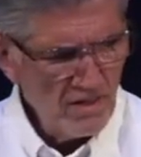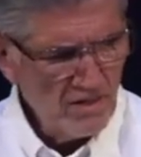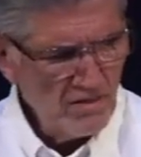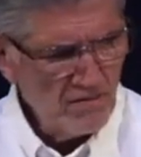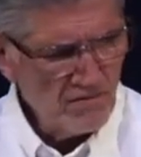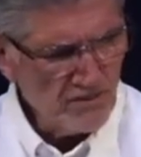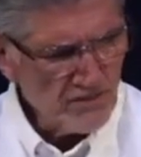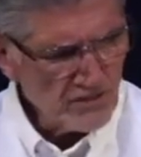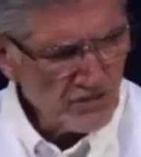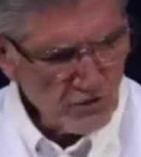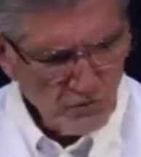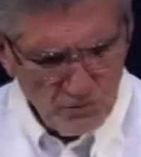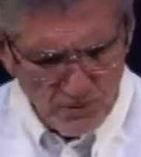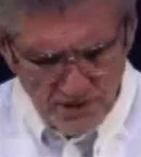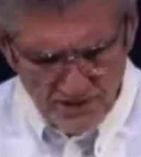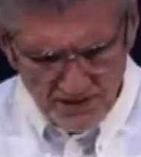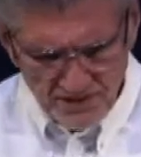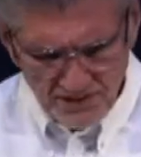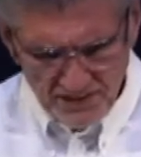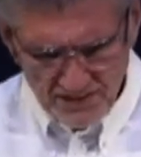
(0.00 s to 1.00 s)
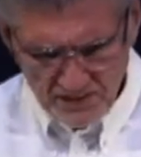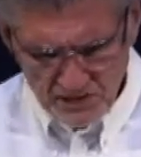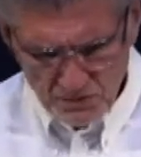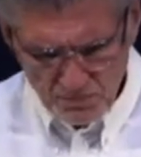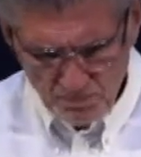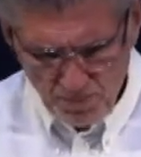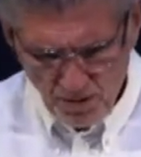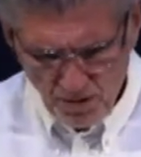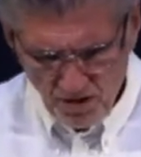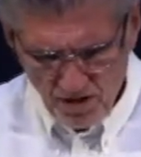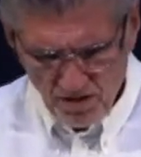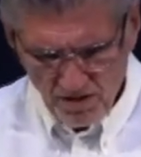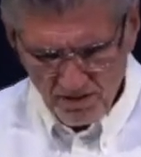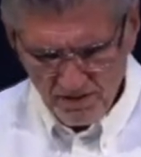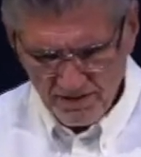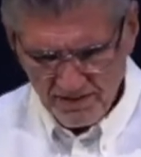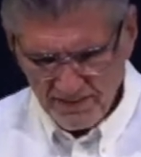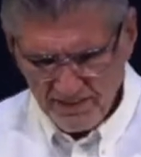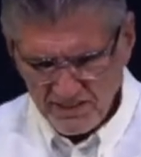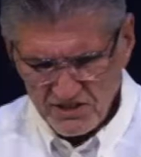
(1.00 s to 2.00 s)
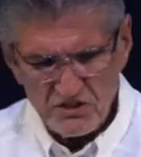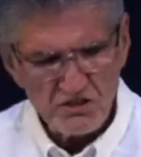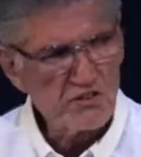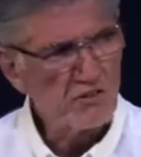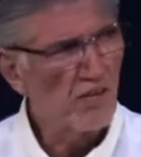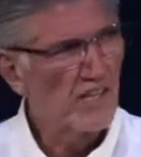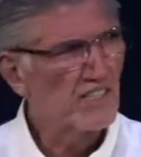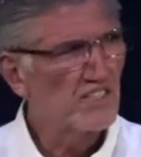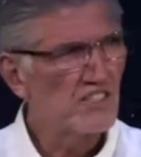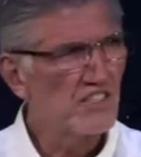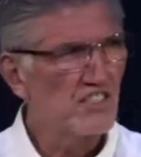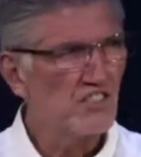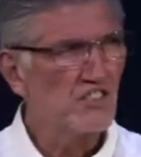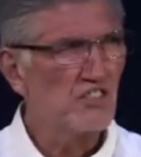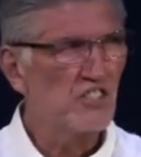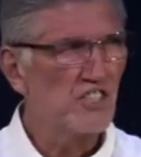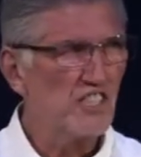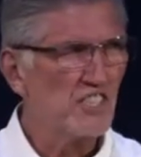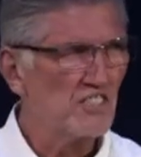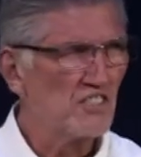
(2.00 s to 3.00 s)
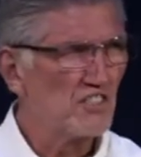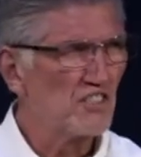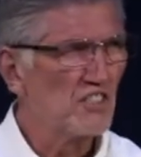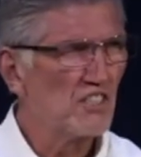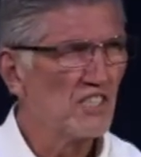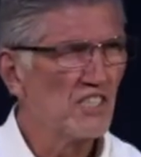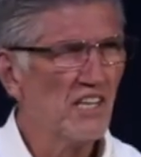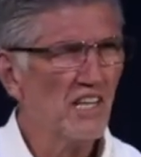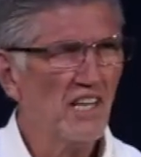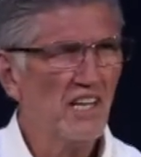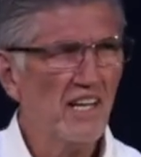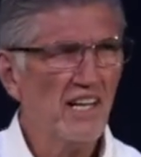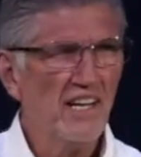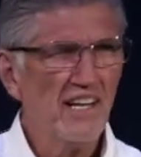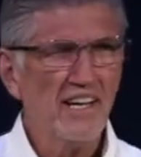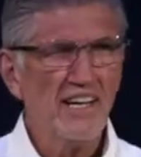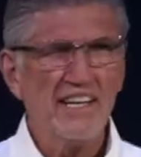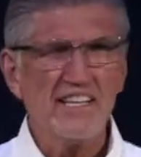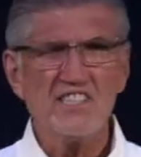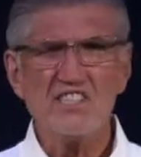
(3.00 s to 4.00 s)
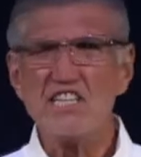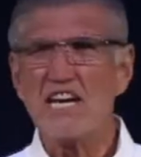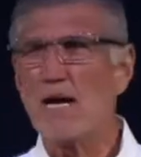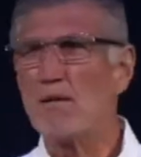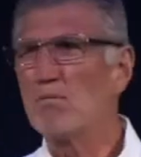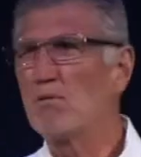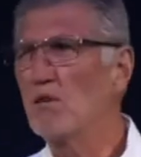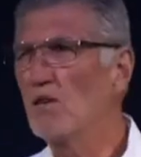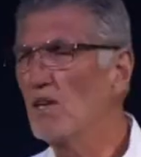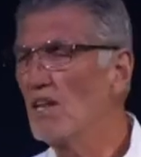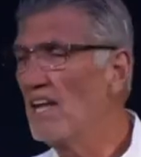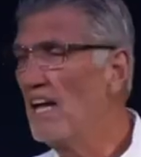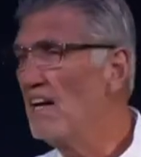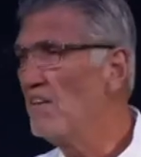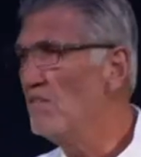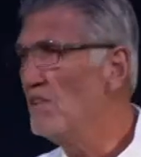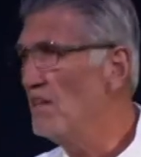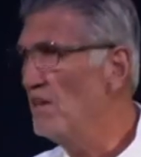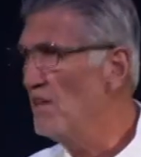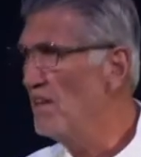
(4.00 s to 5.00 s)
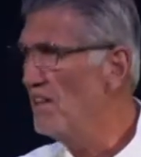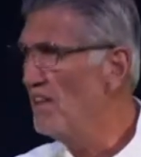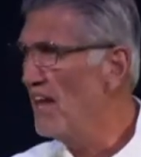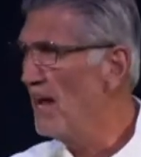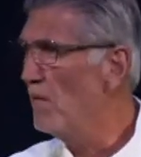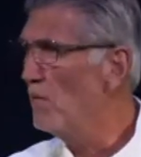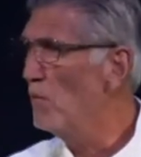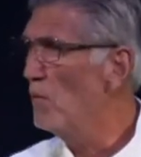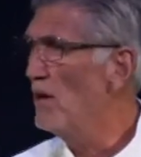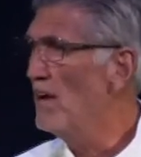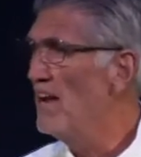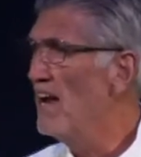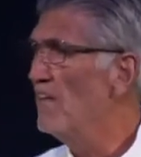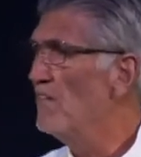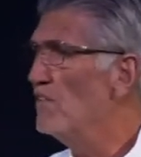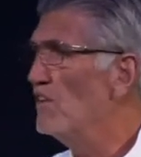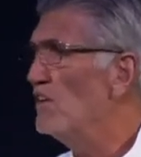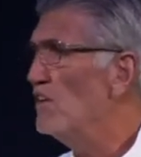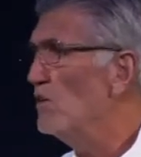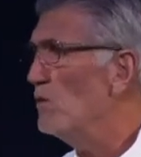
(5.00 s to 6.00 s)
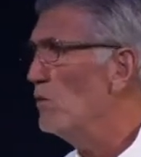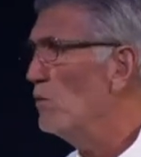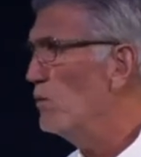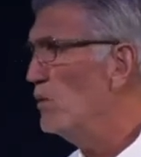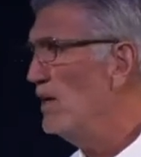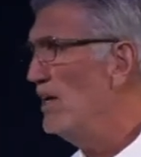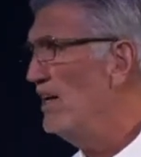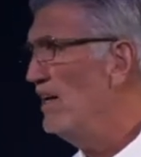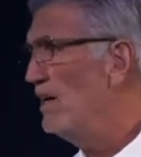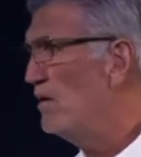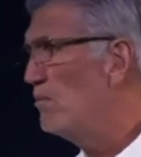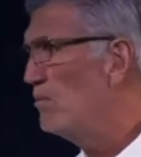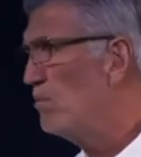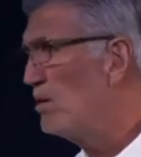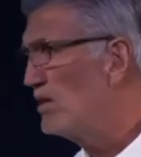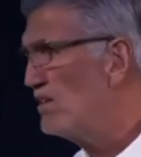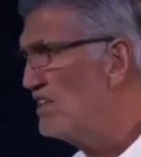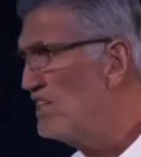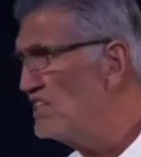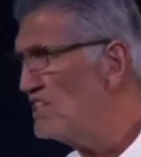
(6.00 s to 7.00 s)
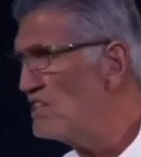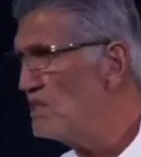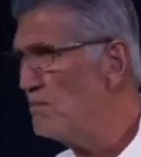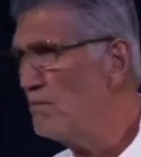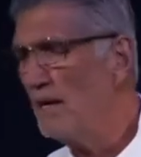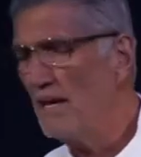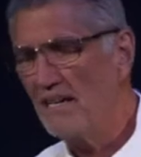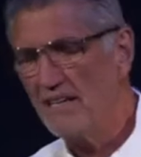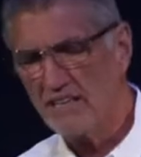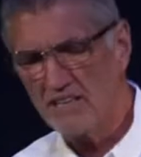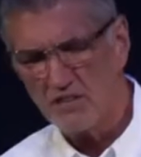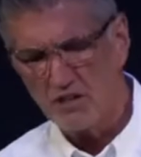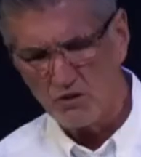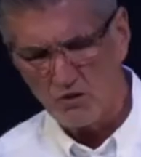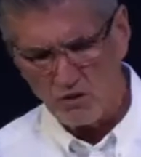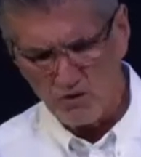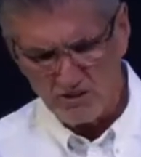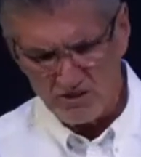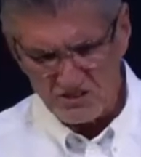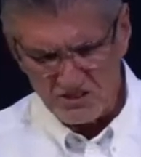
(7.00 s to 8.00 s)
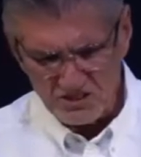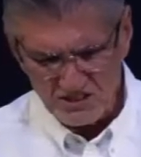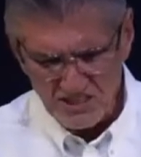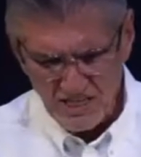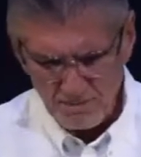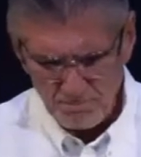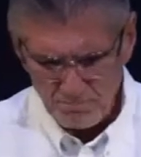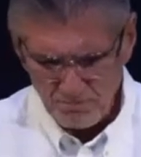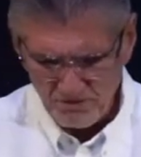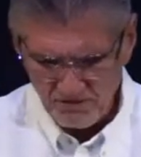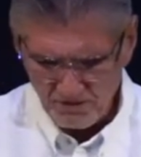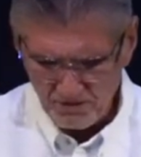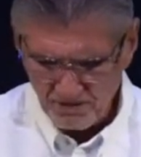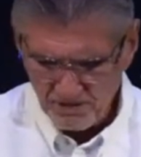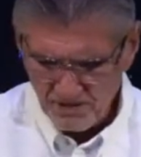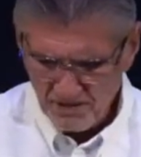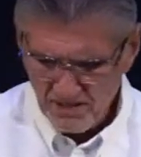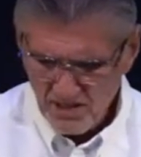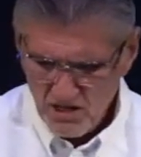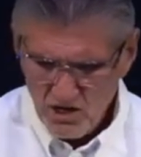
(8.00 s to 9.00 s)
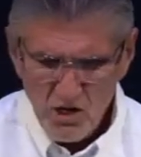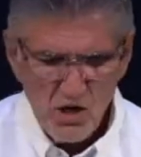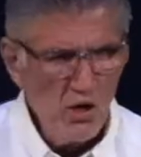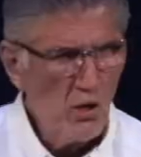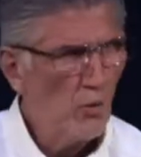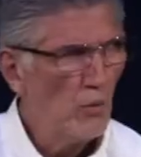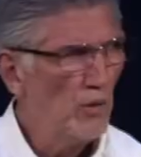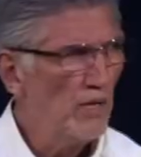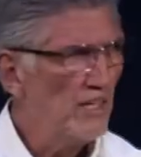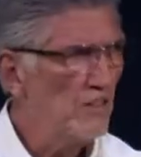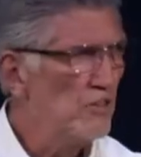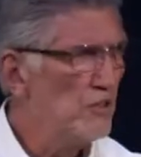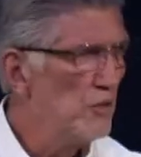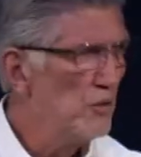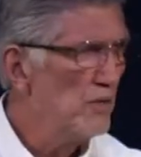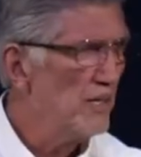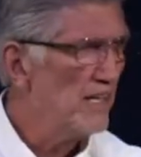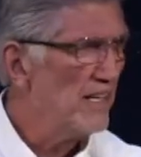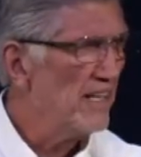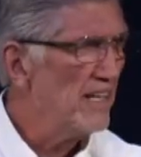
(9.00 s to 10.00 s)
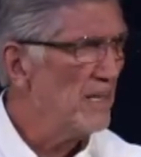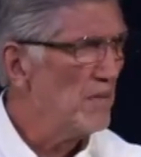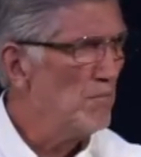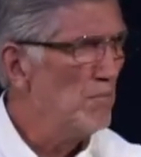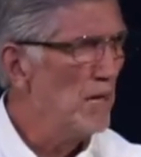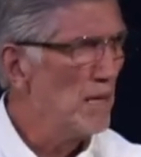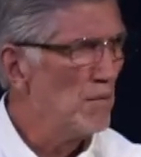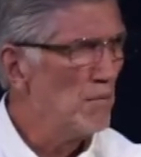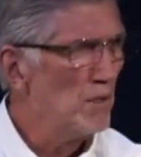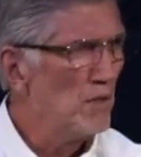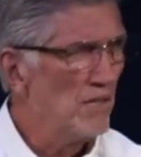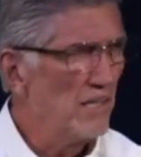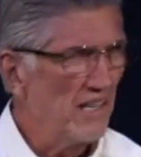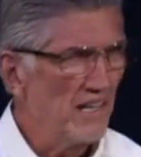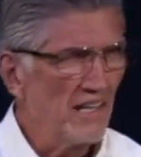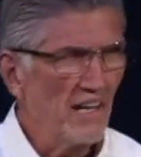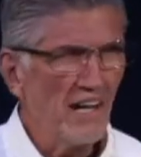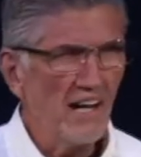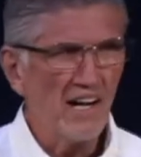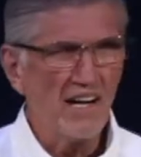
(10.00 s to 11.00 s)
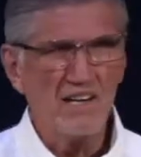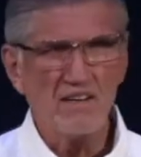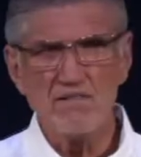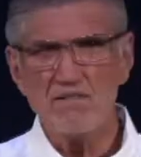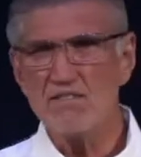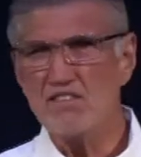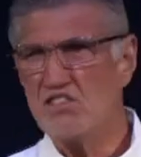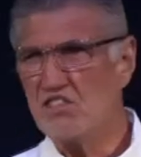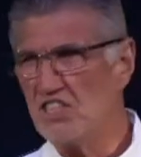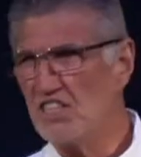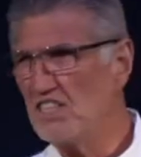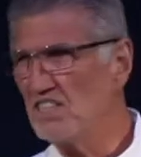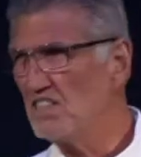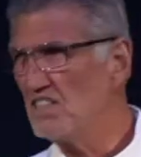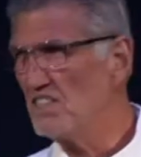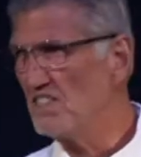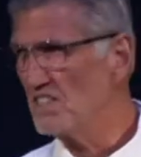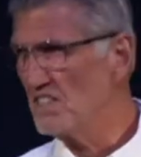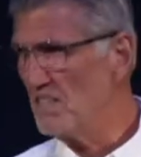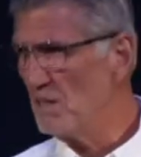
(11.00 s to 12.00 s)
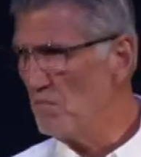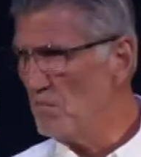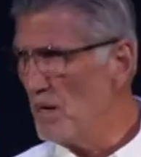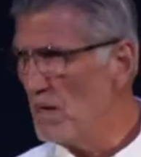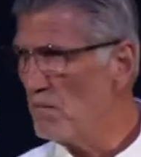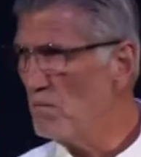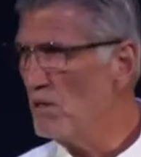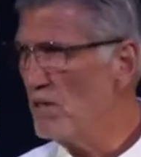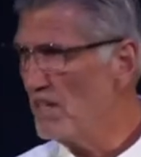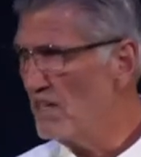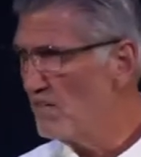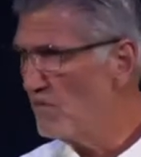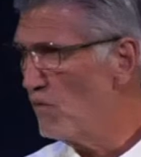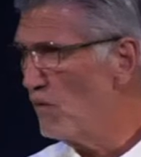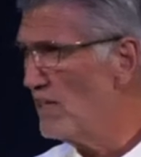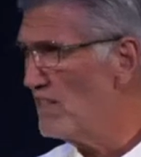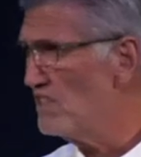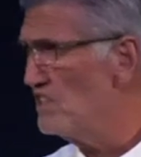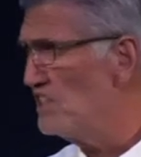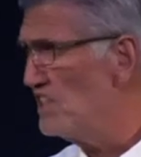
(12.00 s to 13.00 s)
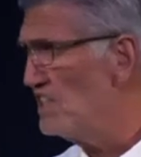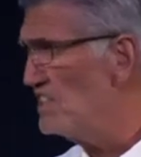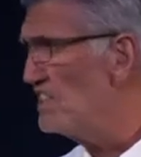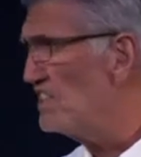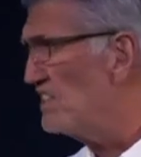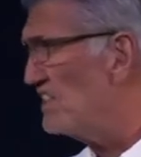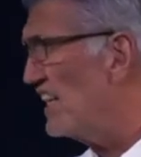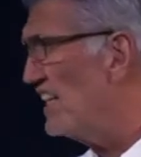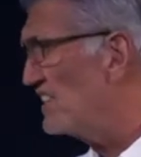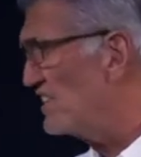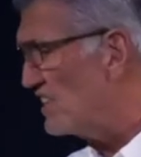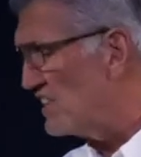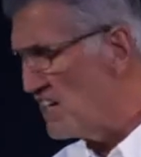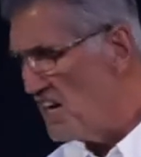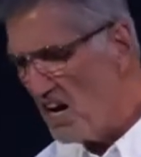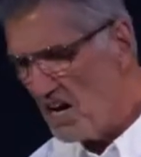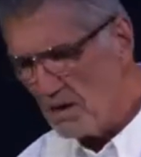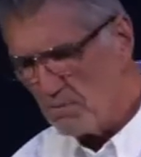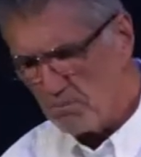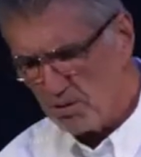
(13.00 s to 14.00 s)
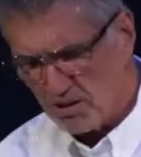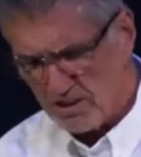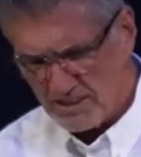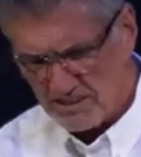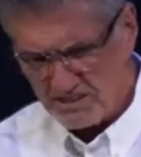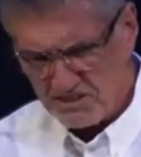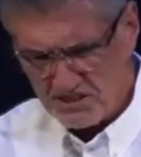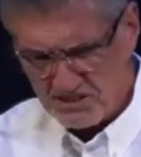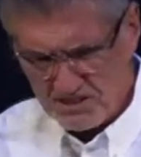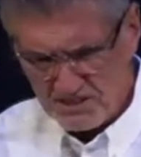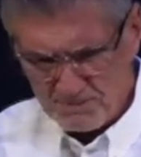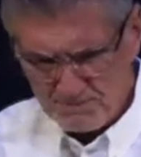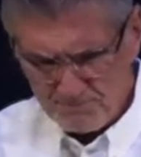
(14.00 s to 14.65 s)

1 Corinthians, Paul instructs the church in chapter 11 that whenever we participate in the Lord's Supper, we do it in memory of Jesus, in memory of what Jesus has accomplished.